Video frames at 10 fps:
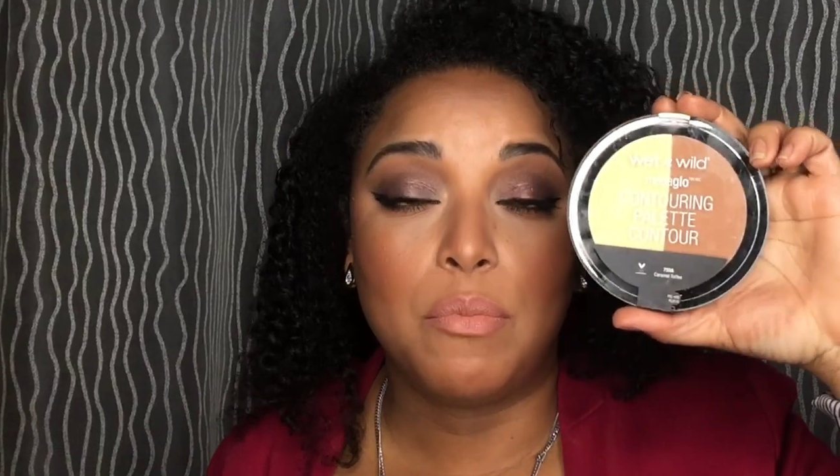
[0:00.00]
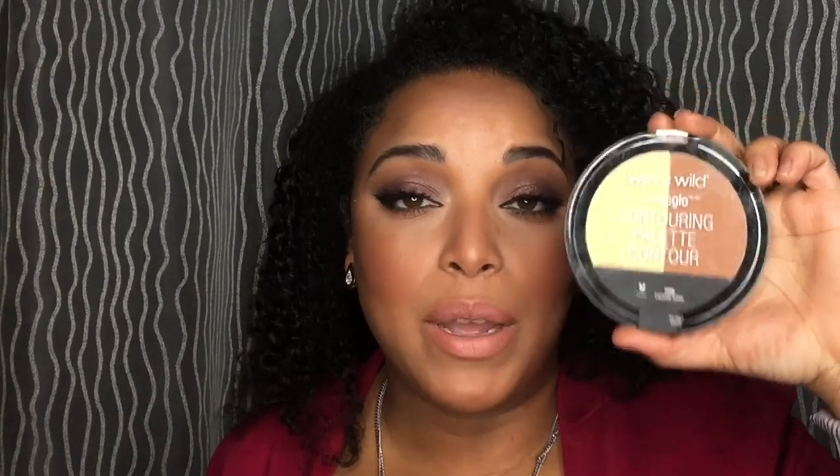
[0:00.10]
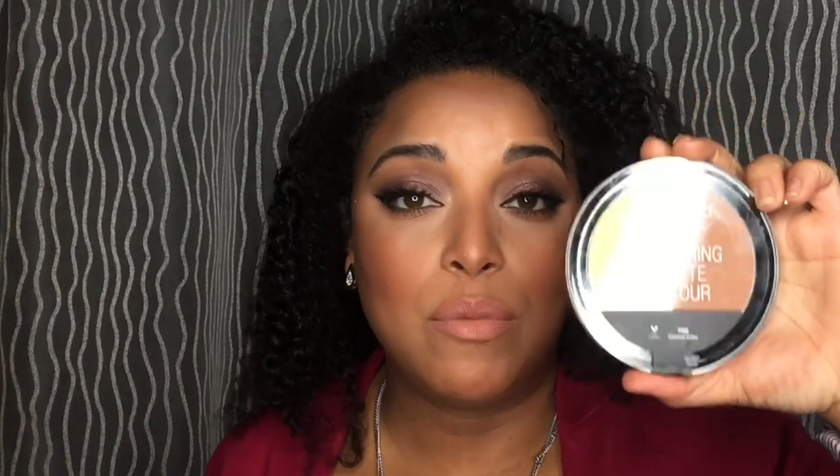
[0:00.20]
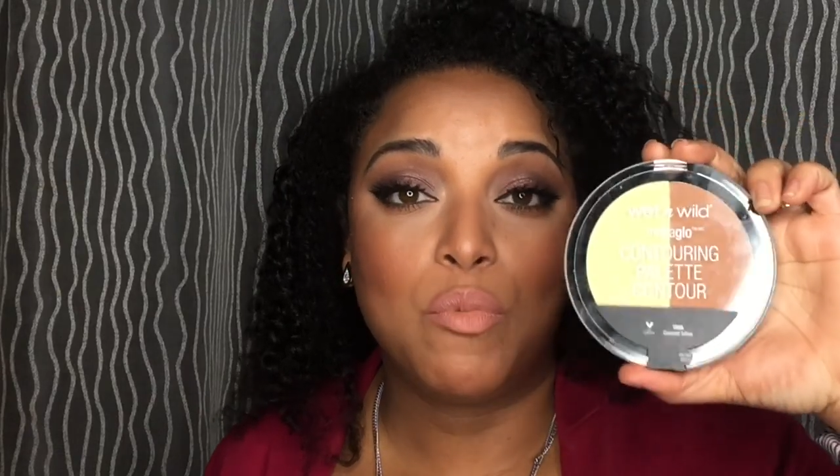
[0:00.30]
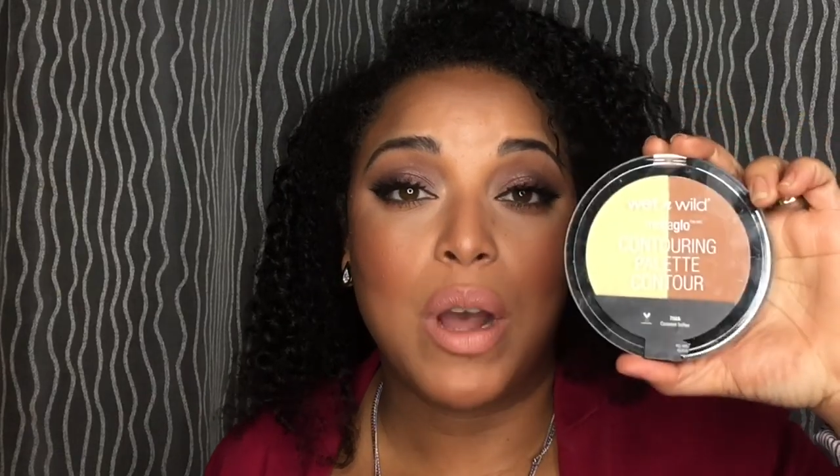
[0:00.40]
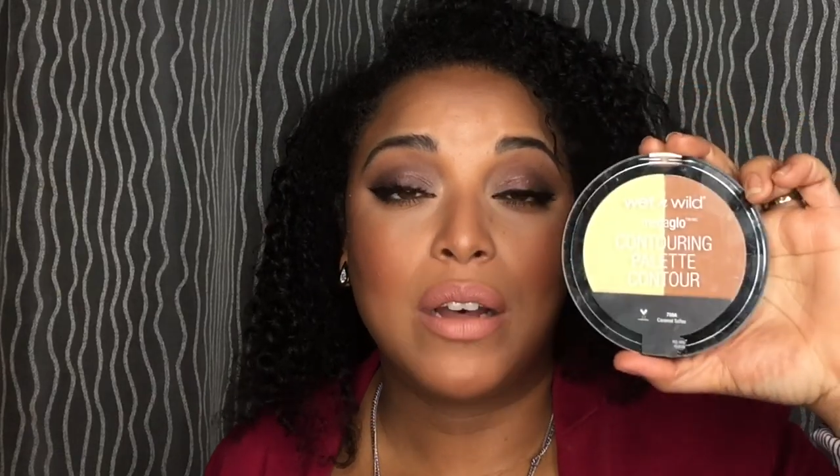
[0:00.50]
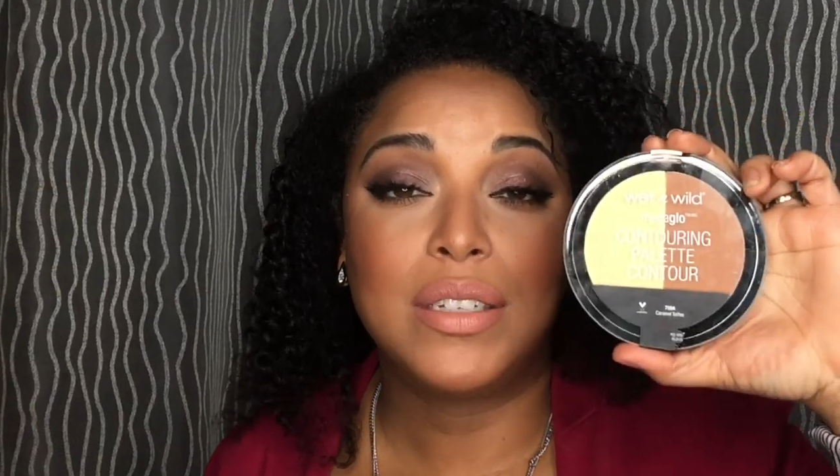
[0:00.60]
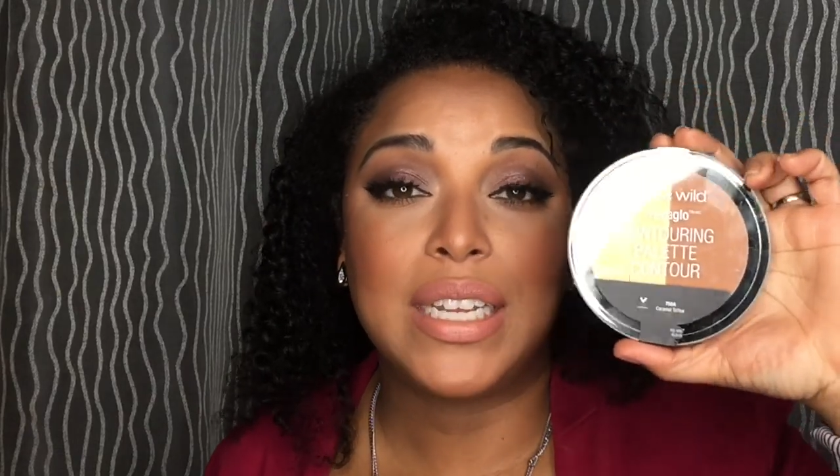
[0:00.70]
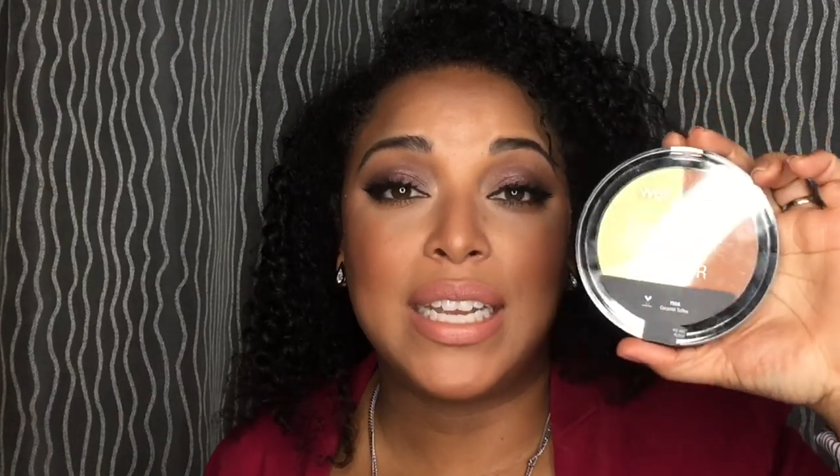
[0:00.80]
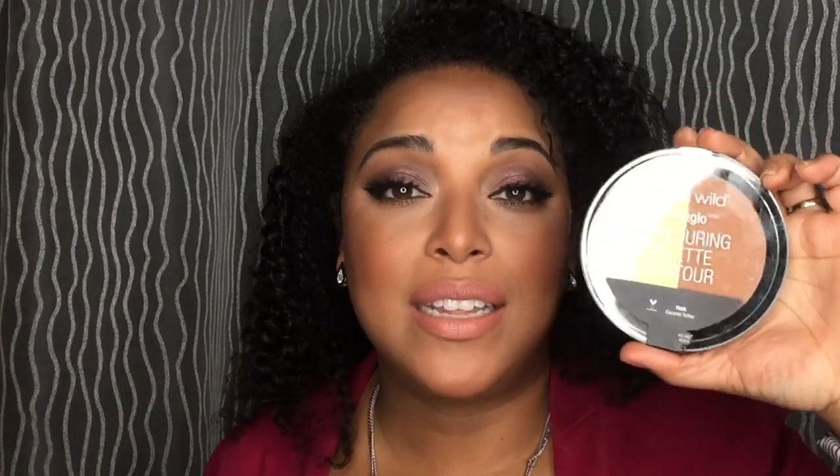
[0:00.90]
Wet n
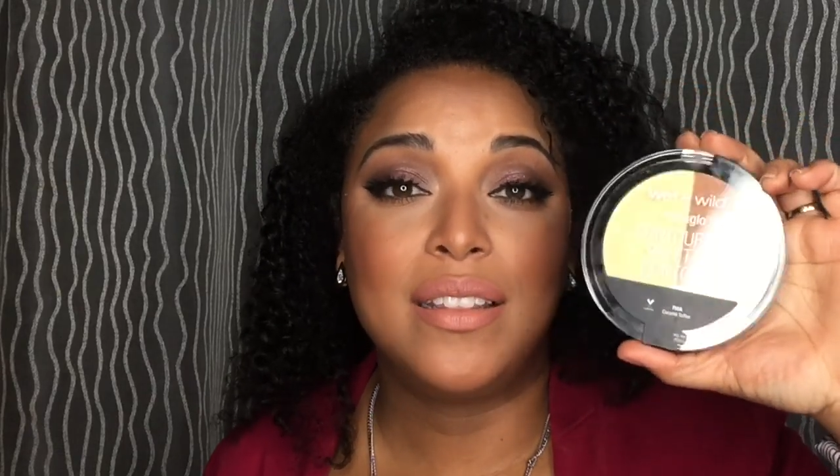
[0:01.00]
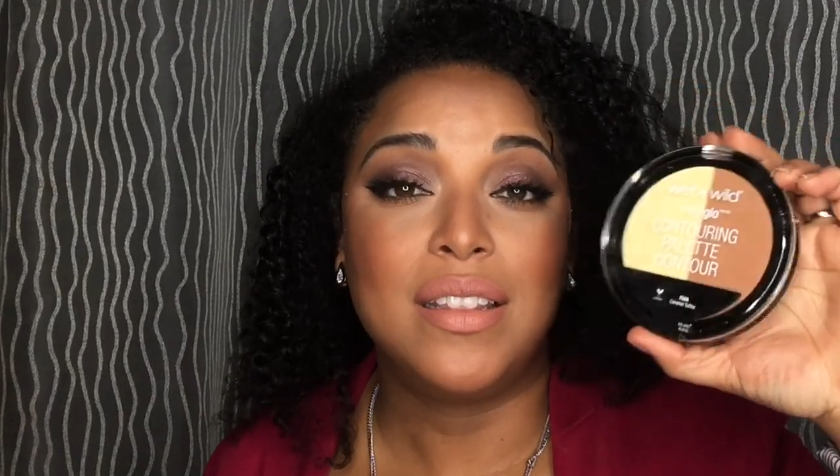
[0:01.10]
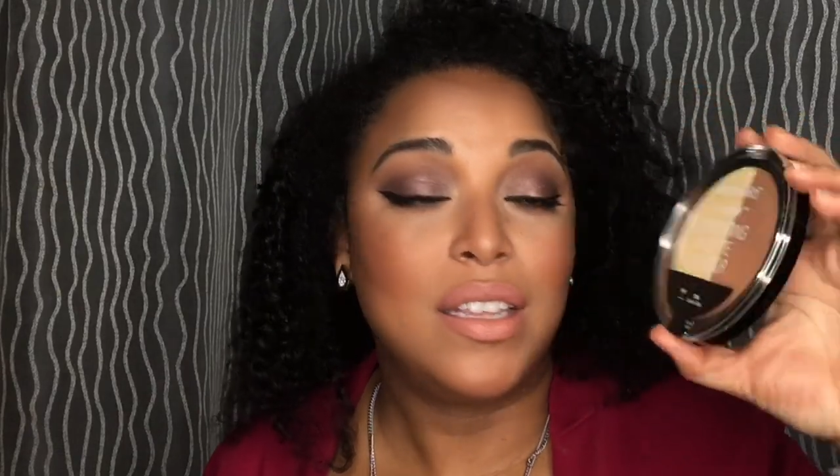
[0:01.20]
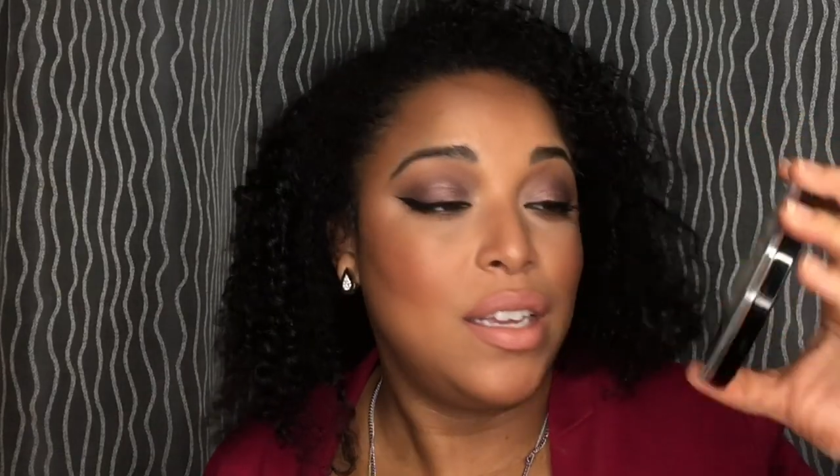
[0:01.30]
Wild in